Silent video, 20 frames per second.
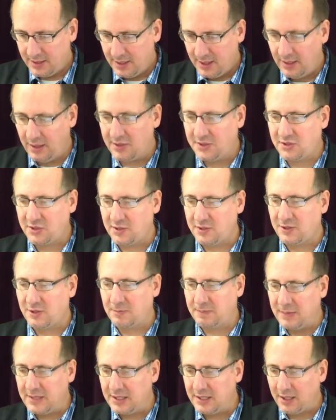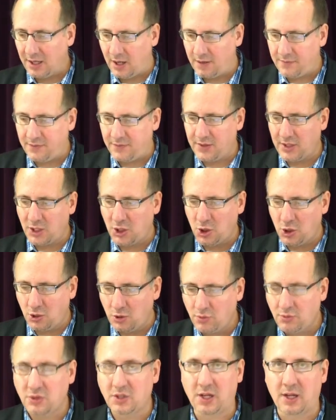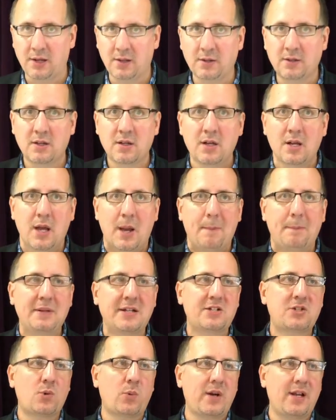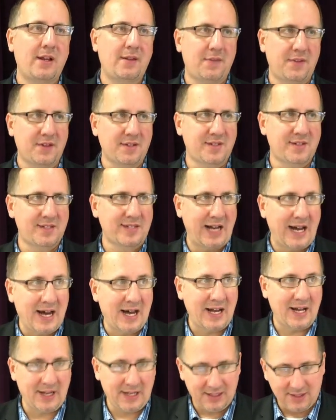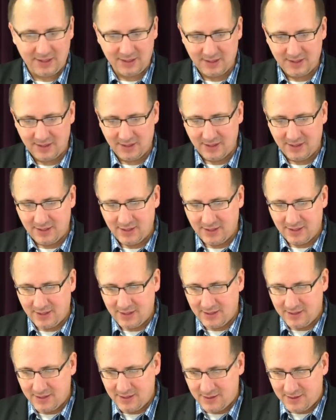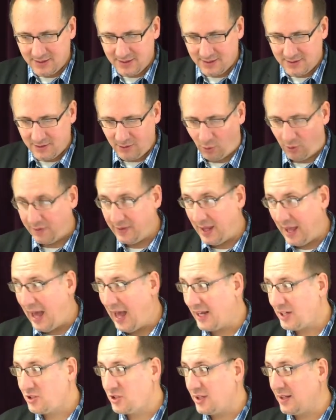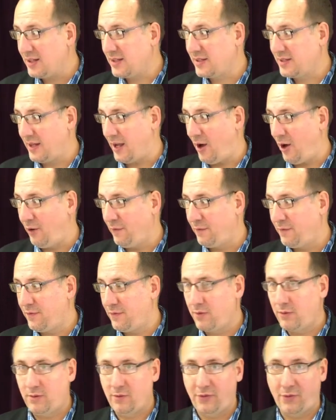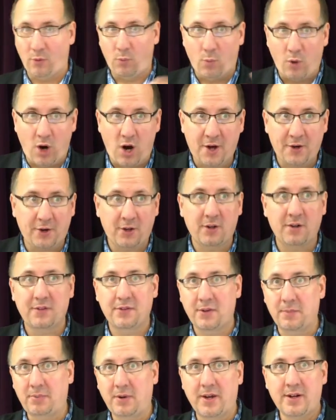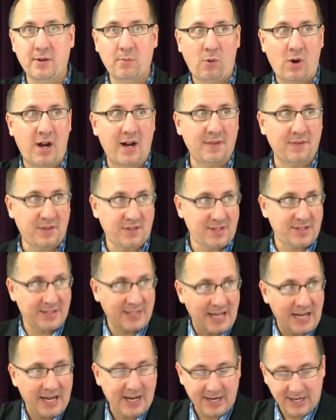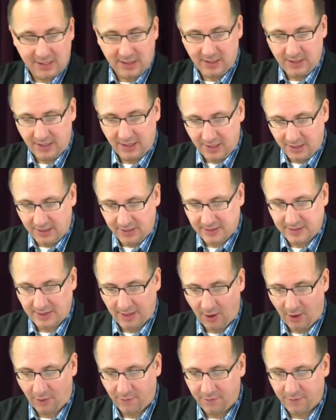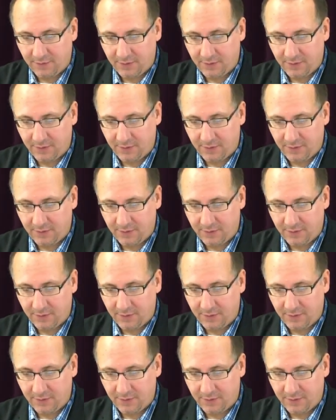is to speak of the union between the sign, or the action itself, the water, the bread and wine, the sign in itself,